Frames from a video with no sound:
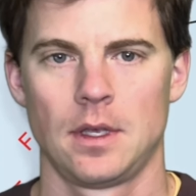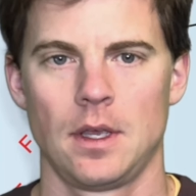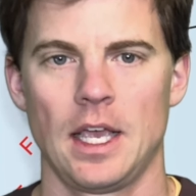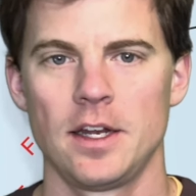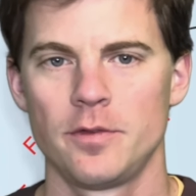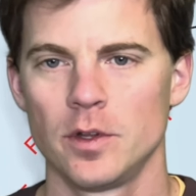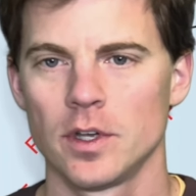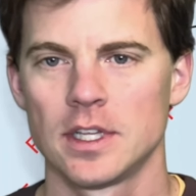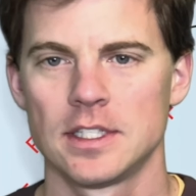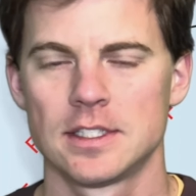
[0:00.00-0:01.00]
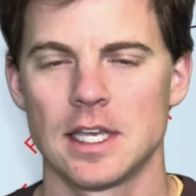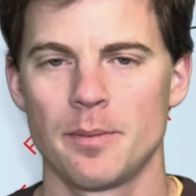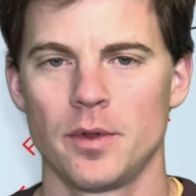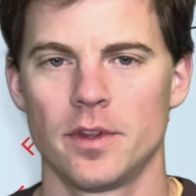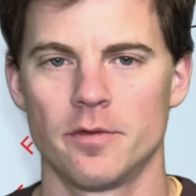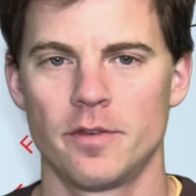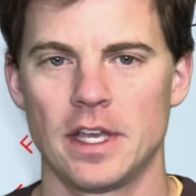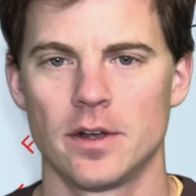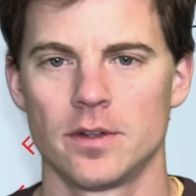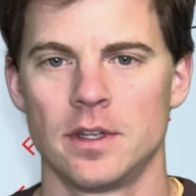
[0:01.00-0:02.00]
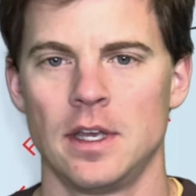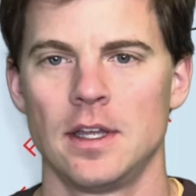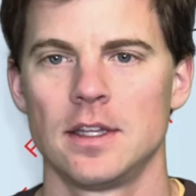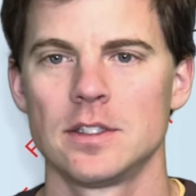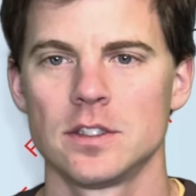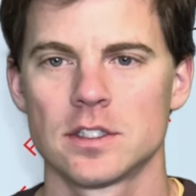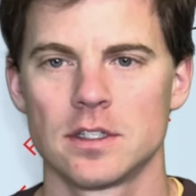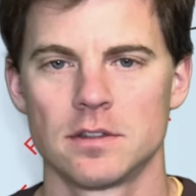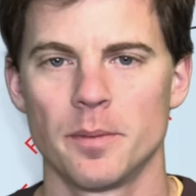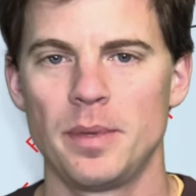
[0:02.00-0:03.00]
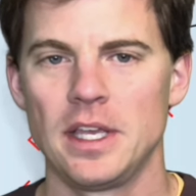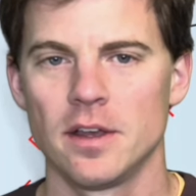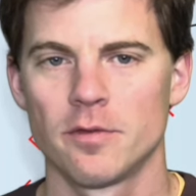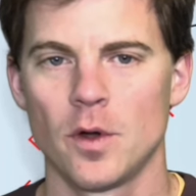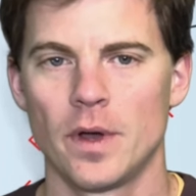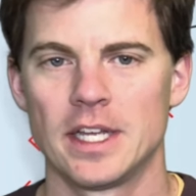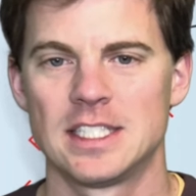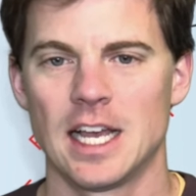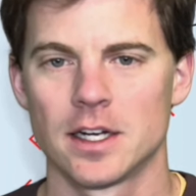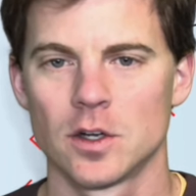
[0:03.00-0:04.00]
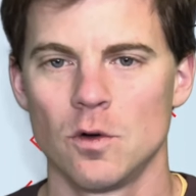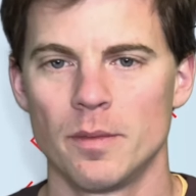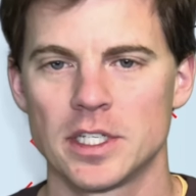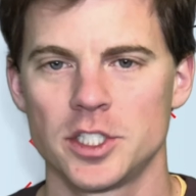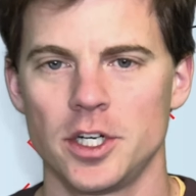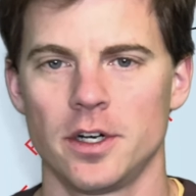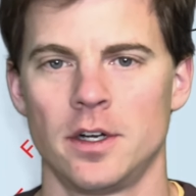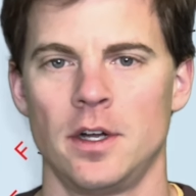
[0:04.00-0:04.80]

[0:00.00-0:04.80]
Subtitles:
And if you look at this sample that failed, this is the PFOA technical mixture.